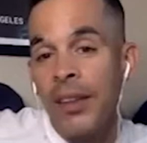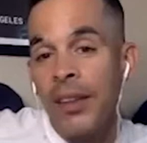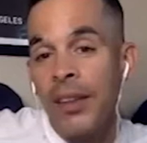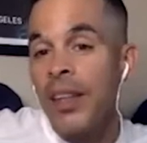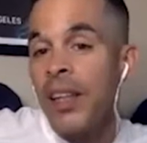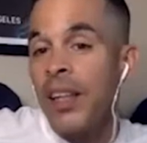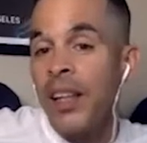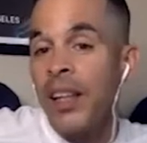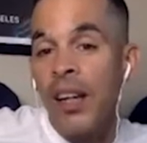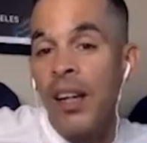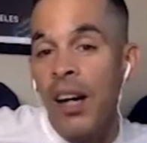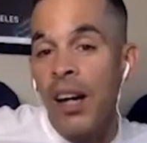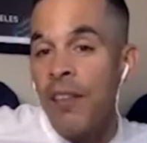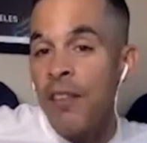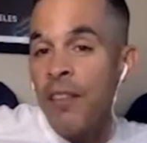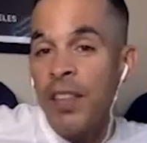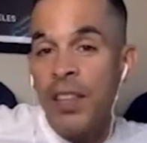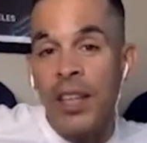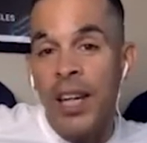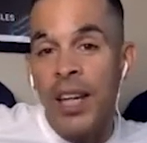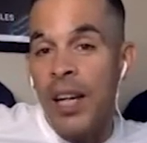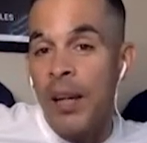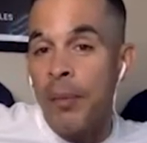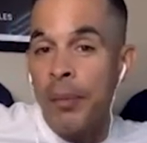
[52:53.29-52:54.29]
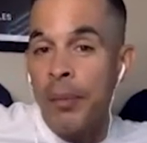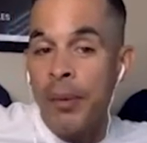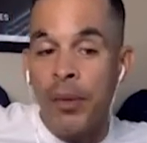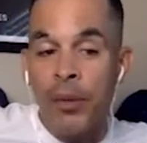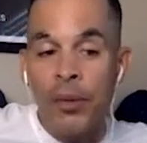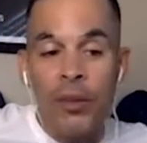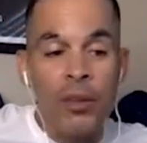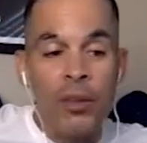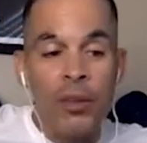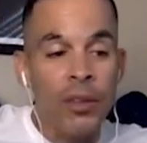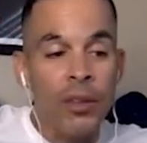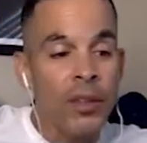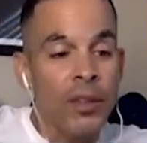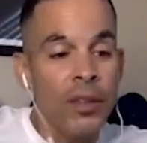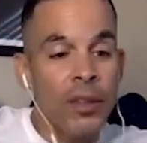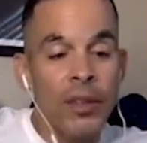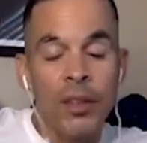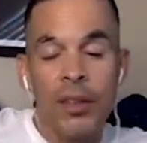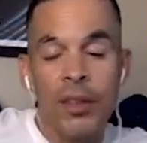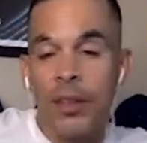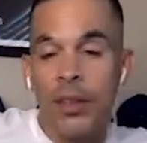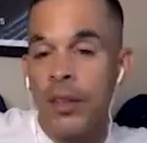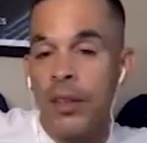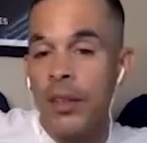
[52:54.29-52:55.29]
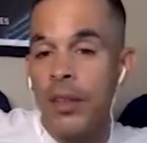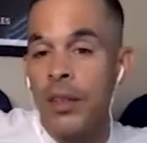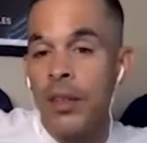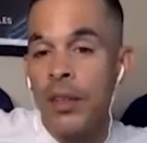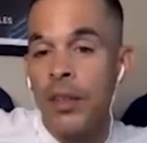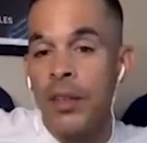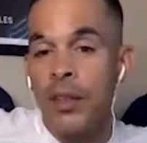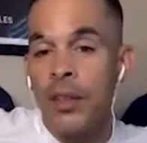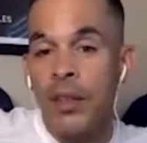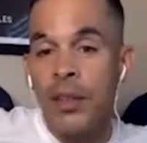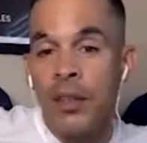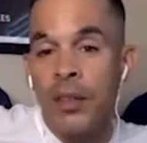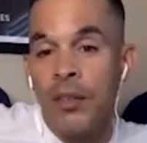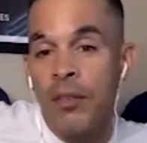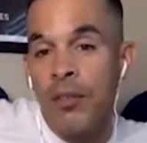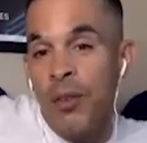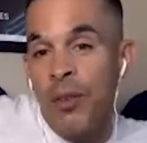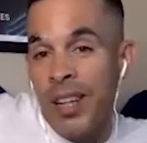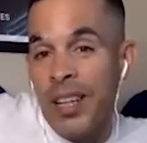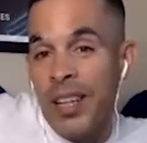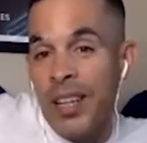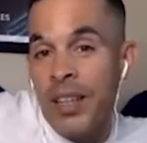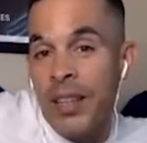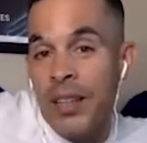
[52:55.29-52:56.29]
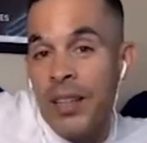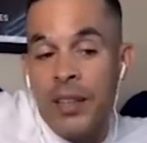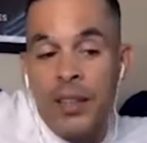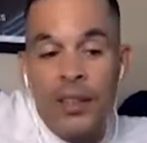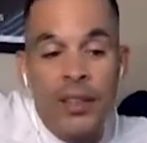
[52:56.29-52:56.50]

the coffee capital, right?